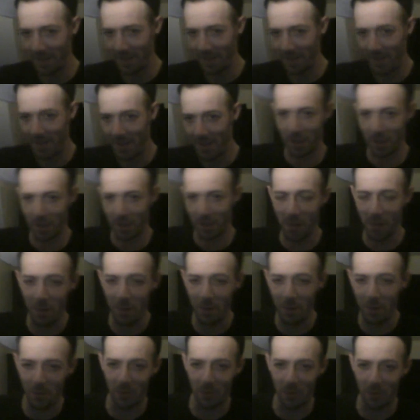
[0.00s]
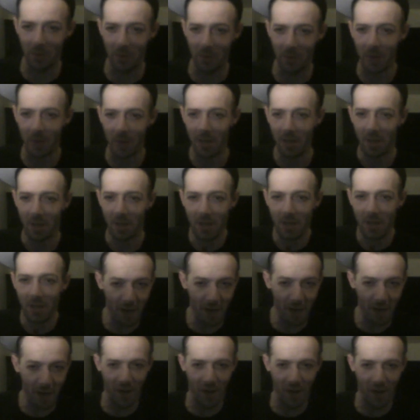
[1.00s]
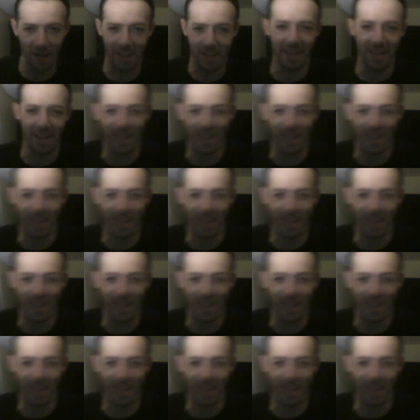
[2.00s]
I'm about to burn with Phil. Oh fuck.